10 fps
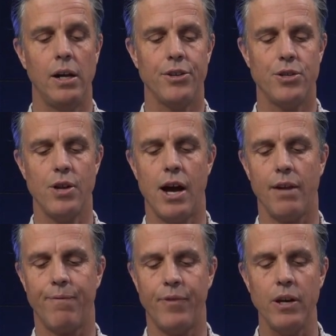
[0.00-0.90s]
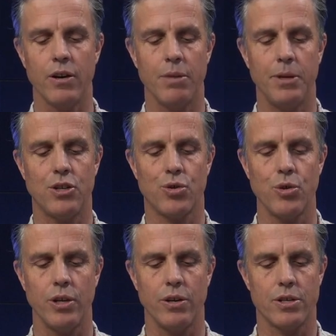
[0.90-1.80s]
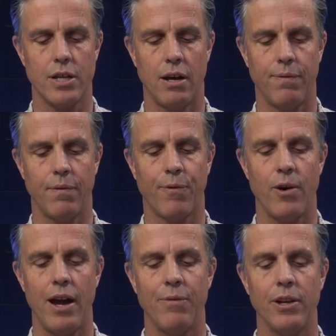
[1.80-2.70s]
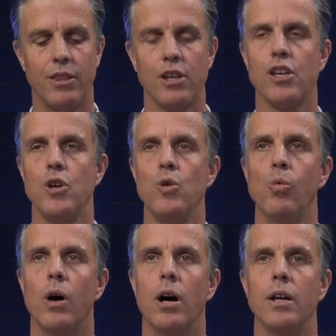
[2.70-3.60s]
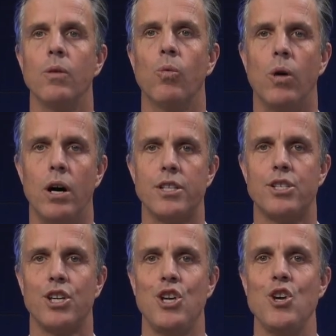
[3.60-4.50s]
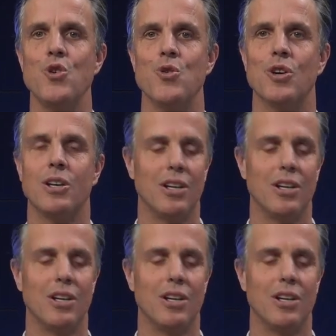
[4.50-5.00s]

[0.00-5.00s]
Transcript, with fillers: Do not fear to be true to yourself, for everything you want wants you.